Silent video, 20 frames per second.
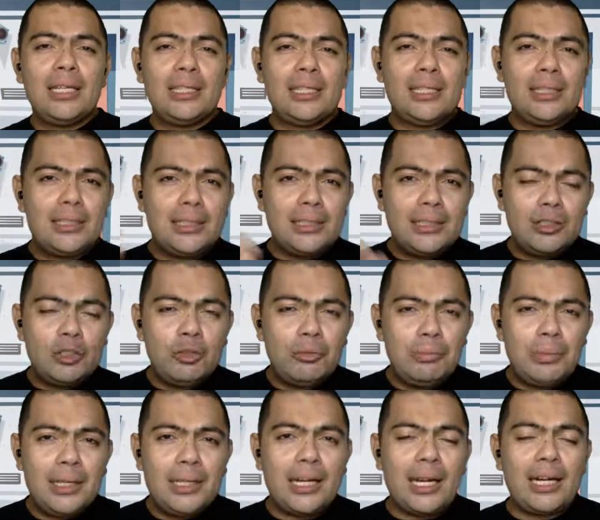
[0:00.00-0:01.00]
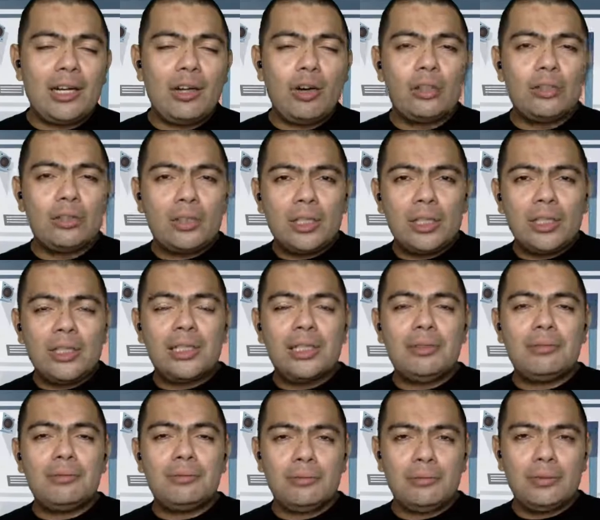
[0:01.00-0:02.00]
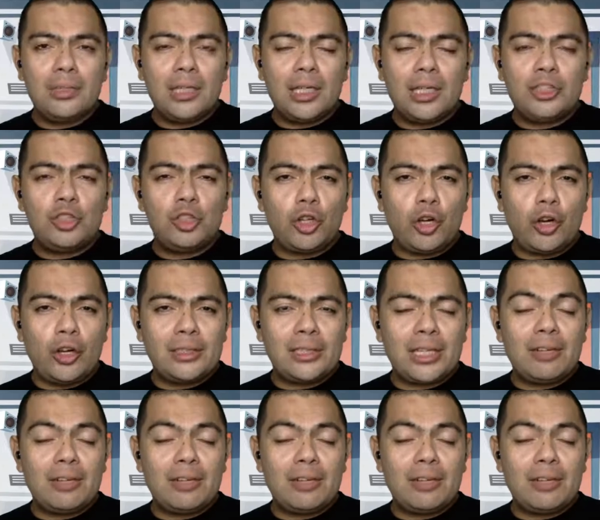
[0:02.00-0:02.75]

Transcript: This could be another alternative choice.